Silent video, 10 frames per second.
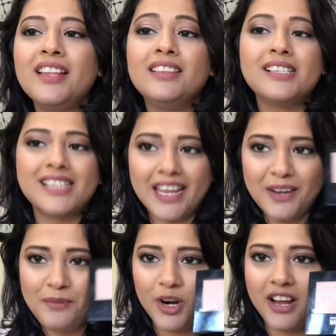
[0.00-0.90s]
The
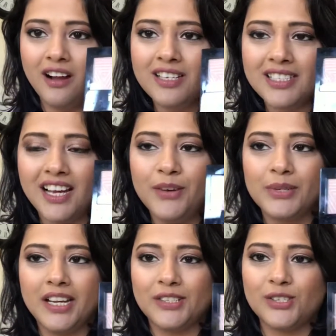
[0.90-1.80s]
second product I
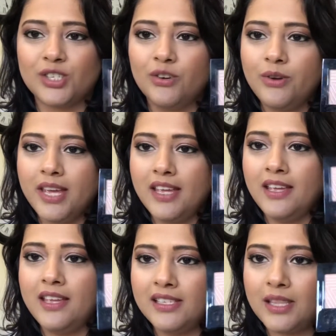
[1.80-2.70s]
would like to show
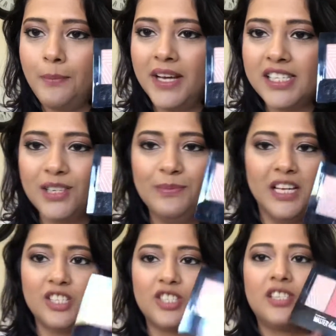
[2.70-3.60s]
is the Master
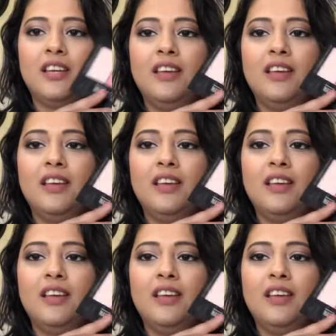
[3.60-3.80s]
Blush.